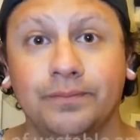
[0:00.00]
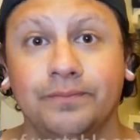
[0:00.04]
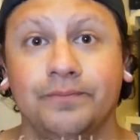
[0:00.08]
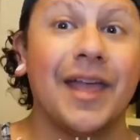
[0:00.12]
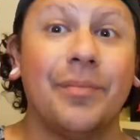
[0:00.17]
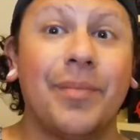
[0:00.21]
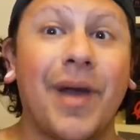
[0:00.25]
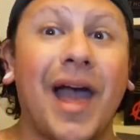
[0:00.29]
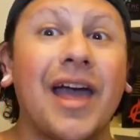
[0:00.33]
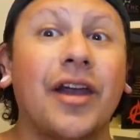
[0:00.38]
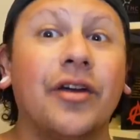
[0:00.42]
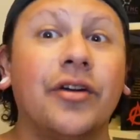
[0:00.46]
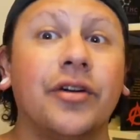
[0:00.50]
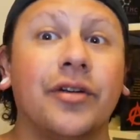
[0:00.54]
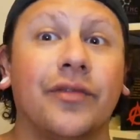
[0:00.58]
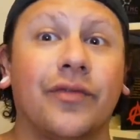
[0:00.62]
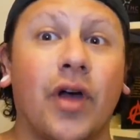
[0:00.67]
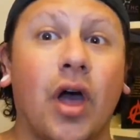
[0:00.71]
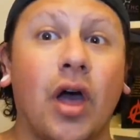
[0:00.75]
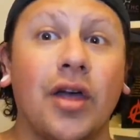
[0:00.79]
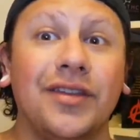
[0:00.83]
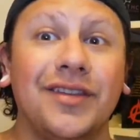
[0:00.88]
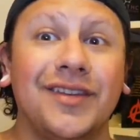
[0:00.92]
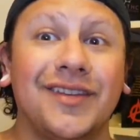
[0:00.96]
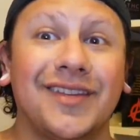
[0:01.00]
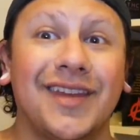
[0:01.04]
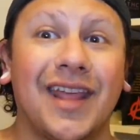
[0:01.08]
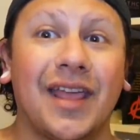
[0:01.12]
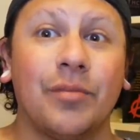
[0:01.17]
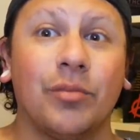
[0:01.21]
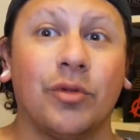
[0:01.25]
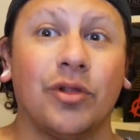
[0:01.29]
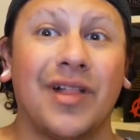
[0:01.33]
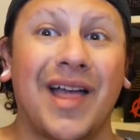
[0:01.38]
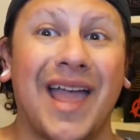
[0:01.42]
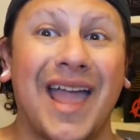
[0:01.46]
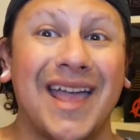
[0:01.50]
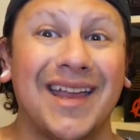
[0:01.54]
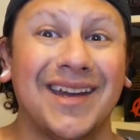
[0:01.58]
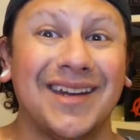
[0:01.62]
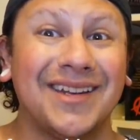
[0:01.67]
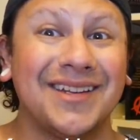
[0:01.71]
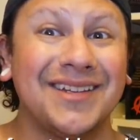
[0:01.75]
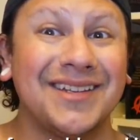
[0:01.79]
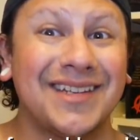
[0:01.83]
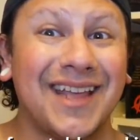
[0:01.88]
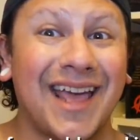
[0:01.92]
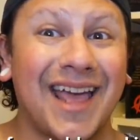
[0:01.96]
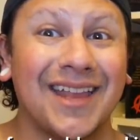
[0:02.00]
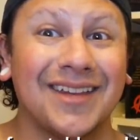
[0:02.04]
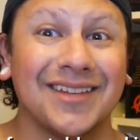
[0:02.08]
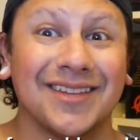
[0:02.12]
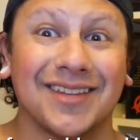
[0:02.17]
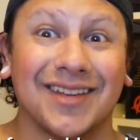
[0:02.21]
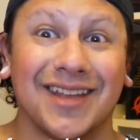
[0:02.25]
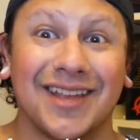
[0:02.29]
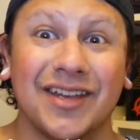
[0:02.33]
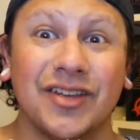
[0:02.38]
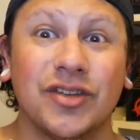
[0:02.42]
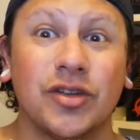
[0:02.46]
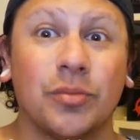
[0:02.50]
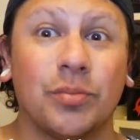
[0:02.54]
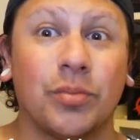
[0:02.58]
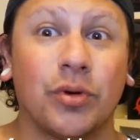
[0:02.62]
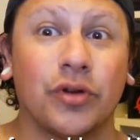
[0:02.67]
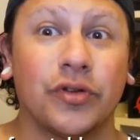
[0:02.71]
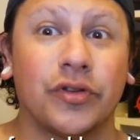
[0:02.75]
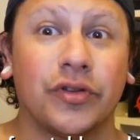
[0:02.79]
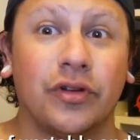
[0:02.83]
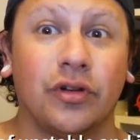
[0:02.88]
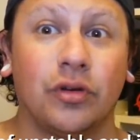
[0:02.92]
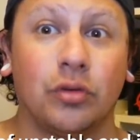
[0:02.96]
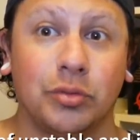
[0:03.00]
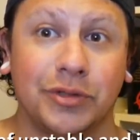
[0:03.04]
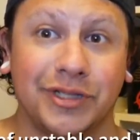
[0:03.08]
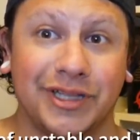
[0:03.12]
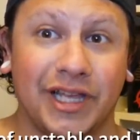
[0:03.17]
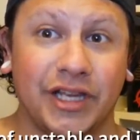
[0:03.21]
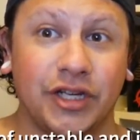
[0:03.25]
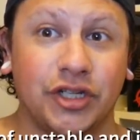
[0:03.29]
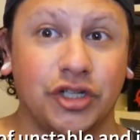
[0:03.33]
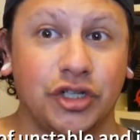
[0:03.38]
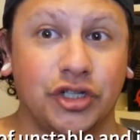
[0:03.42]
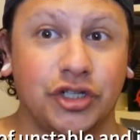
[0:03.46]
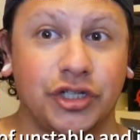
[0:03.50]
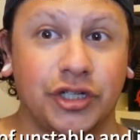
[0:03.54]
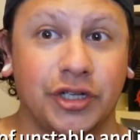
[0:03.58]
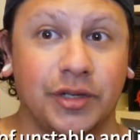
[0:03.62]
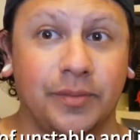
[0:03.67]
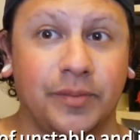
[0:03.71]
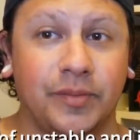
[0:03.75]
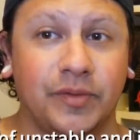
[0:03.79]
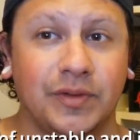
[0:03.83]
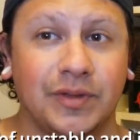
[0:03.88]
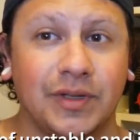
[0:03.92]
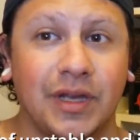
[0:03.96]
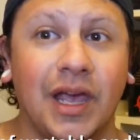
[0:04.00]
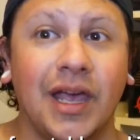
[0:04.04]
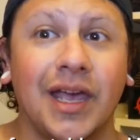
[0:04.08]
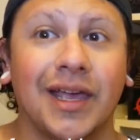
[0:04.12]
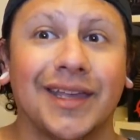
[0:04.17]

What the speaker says: A pattern of unstable and intense interpersonal relationships,